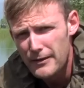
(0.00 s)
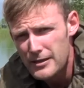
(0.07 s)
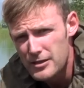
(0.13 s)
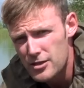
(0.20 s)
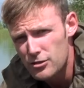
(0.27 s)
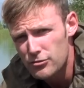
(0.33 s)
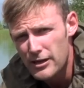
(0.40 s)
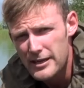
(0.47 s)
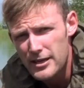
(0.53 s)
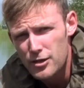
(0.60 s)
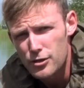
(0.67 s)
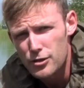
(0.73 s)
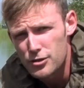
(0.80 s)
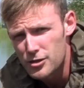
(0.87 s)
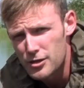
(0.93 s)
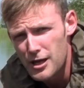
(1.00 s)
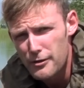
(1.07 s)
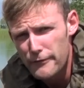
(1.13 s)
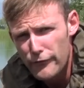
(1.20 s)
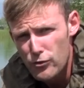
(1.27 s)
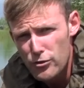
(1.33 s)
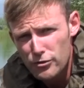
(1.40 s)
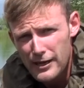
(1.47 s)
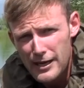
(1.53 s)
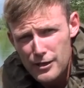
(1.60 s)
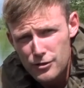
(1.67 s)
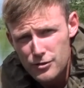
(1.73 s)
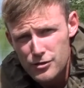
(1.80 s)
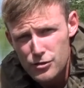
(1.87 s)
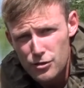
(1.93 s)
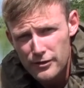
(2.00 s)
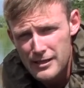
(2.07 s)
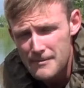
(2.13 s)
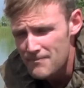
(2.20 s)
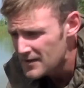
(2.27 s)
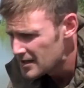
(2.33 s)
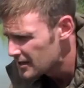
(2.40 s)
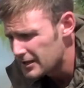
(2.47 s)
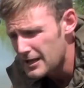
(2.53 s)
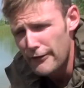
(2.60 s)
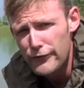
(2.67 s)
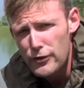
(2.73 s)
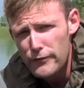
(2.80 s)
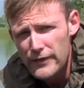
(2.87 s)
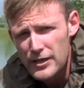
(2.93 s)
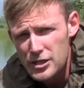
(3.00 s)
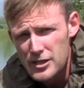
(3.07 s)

it's the greater good, you know, for the greater good, sorry. Get a few fish